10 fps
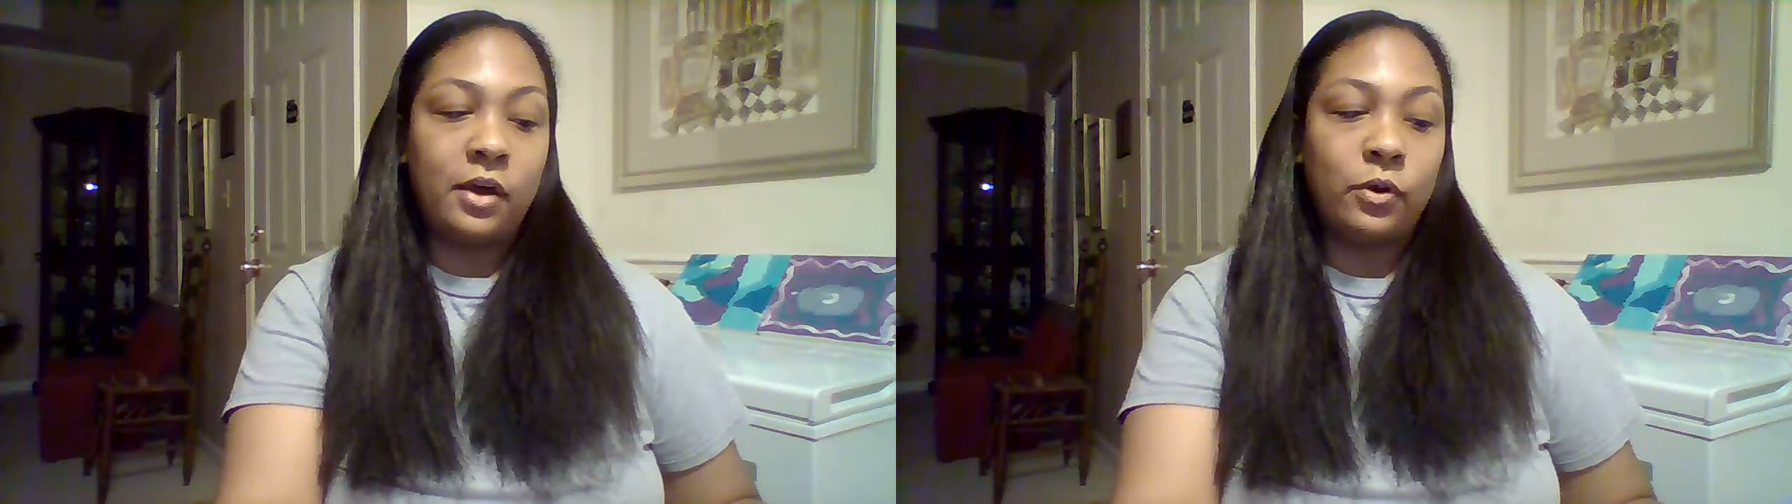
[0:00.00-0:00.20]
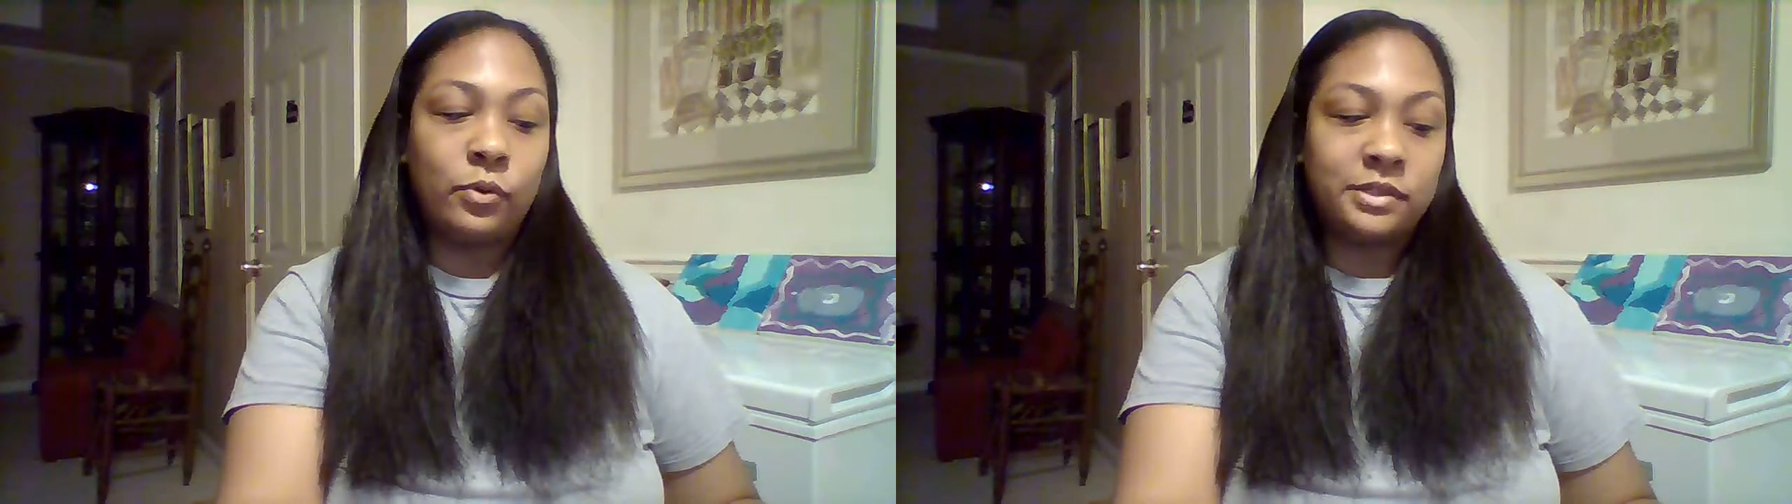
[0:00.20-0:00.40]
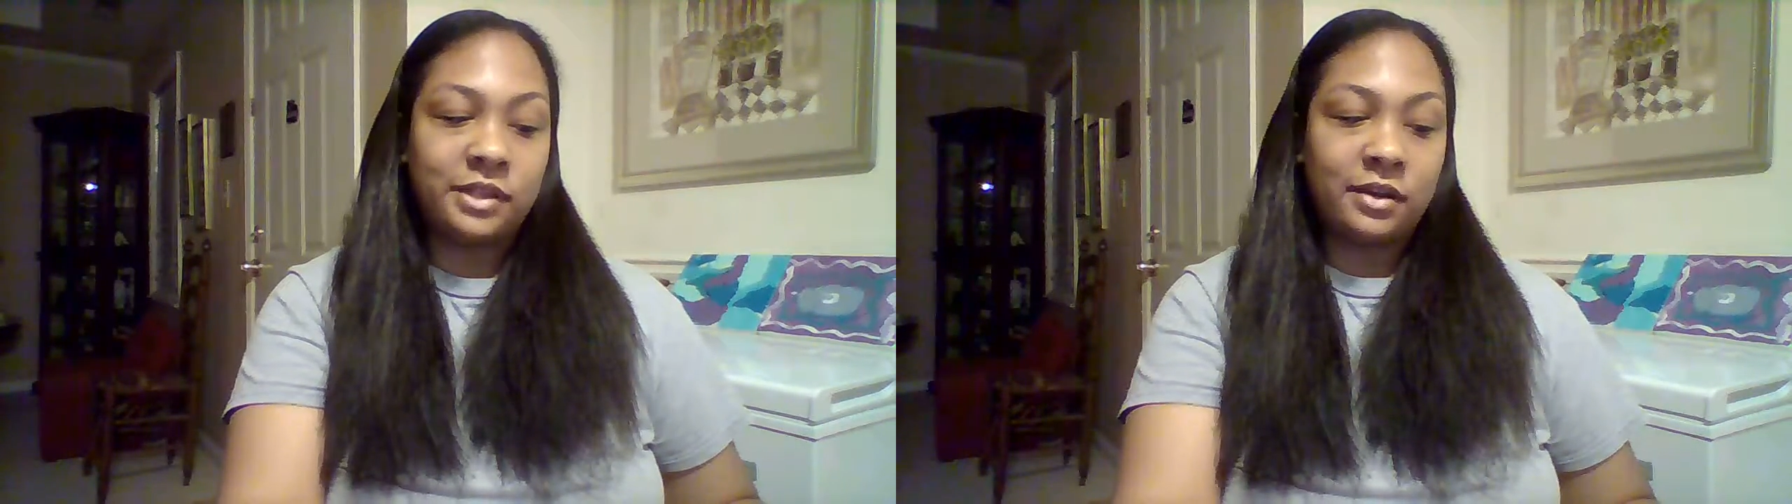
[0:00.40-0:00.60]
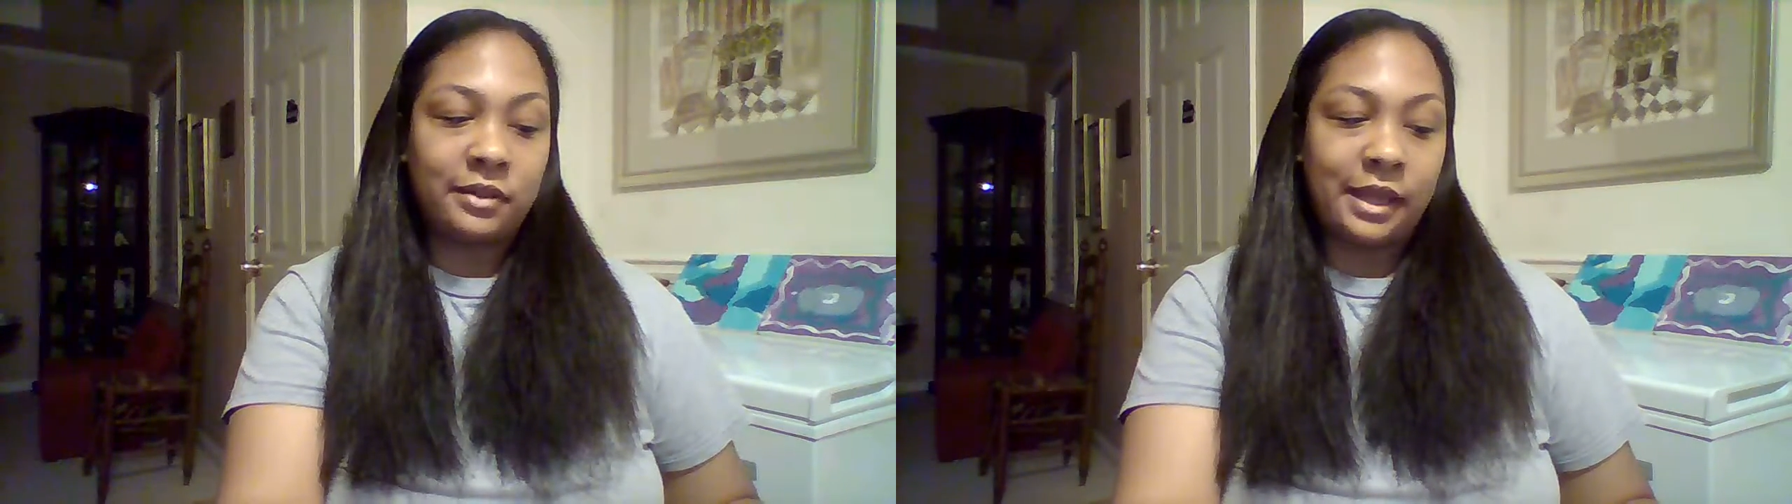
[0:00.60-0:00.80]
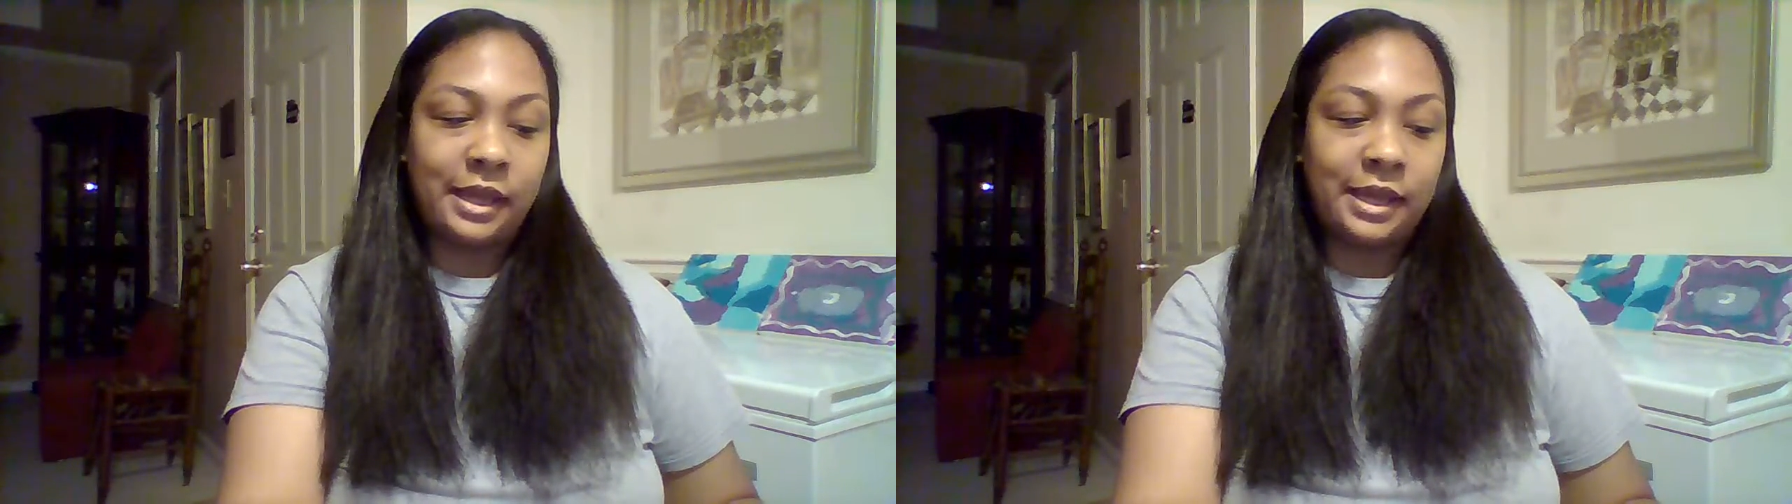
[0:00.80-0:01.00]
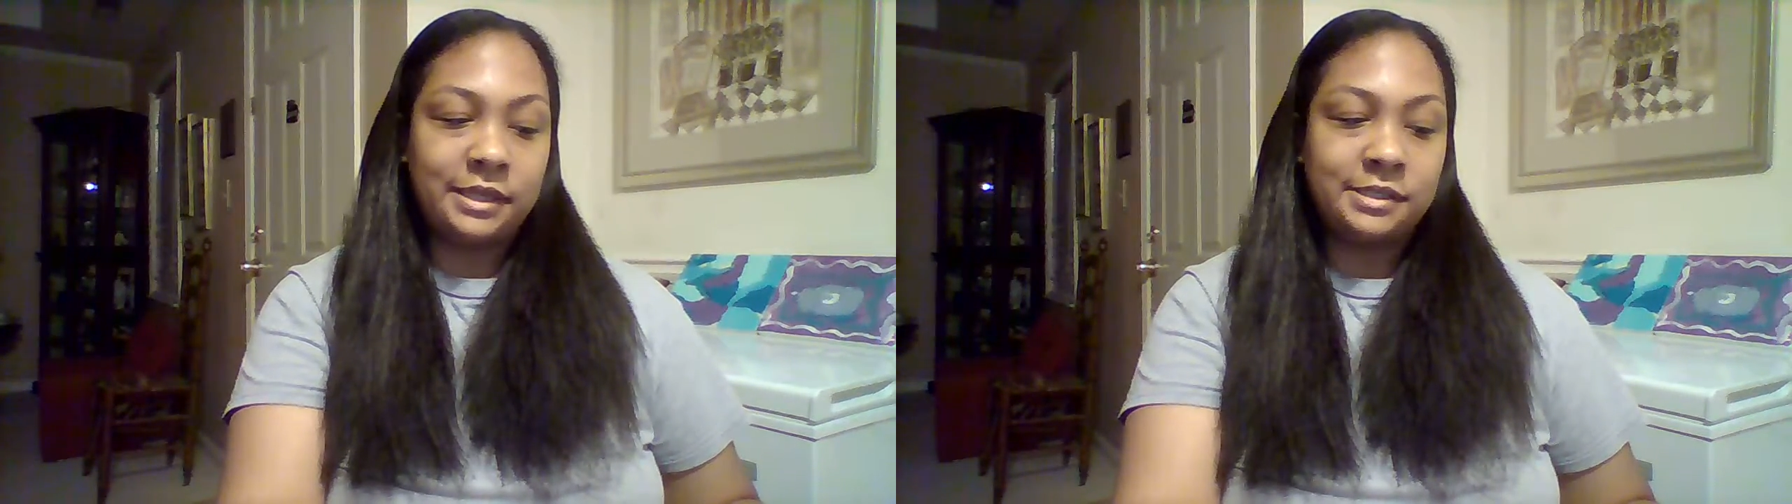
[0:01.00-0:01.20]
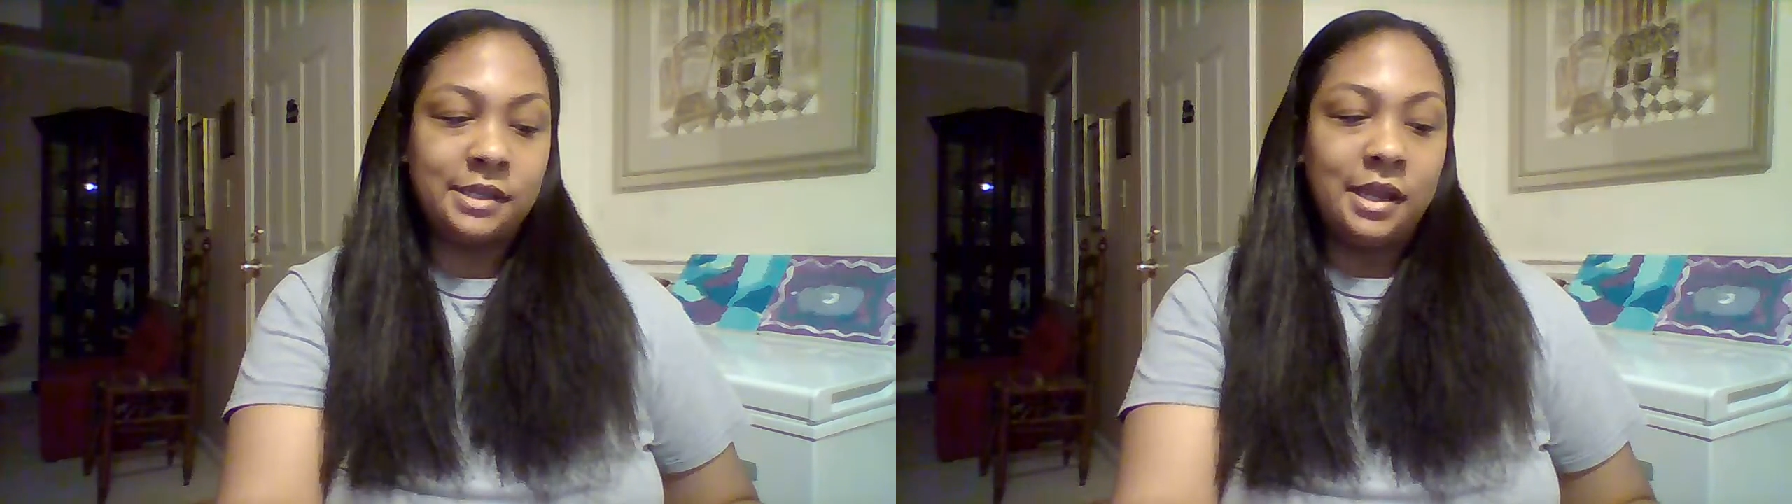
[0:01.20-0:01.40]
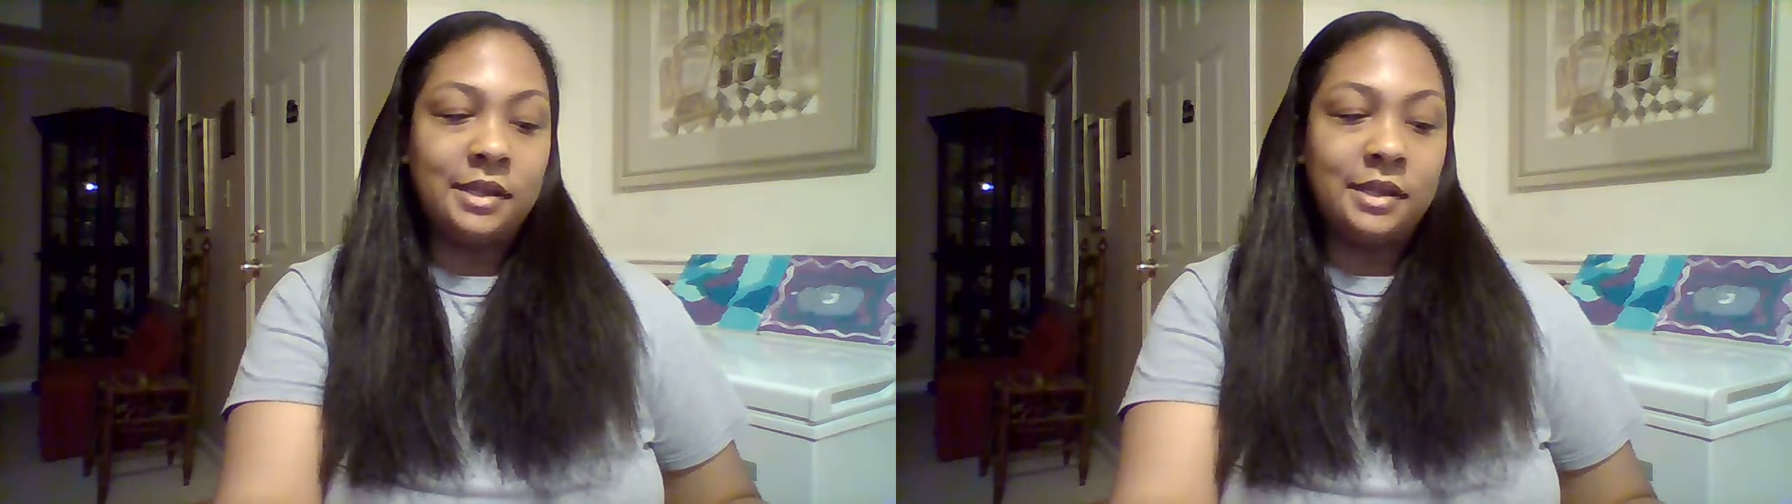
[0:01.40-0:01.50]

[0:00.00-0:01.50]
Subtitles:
horizontal lines,